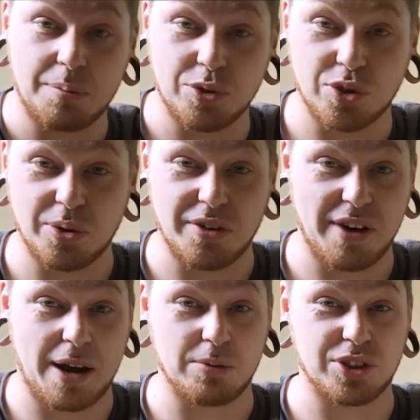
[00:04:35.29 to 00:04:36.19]
I'm just going
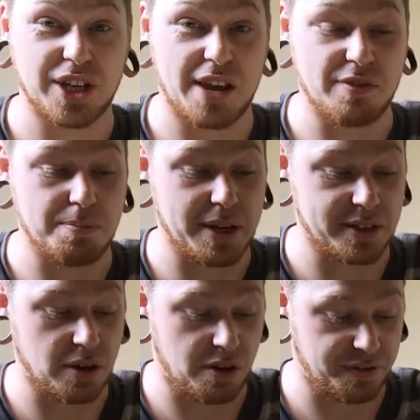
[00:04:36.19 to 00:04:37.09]
around shaving
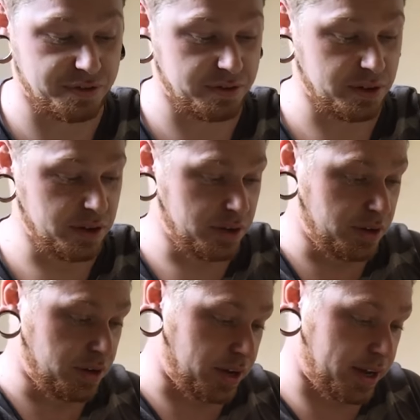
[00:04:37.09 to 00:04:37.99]
bits off
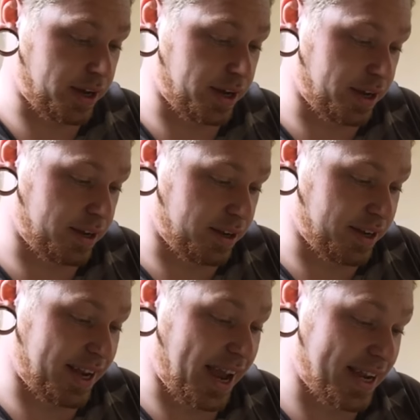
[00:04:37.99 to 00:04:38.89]
uh,
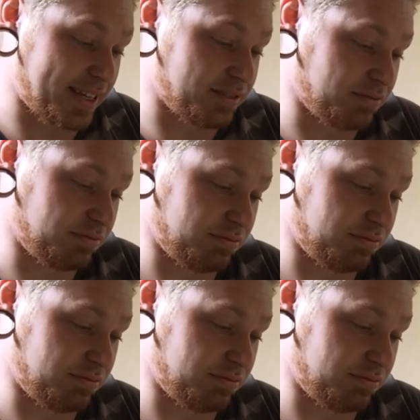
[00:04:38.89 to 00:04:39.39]
and getting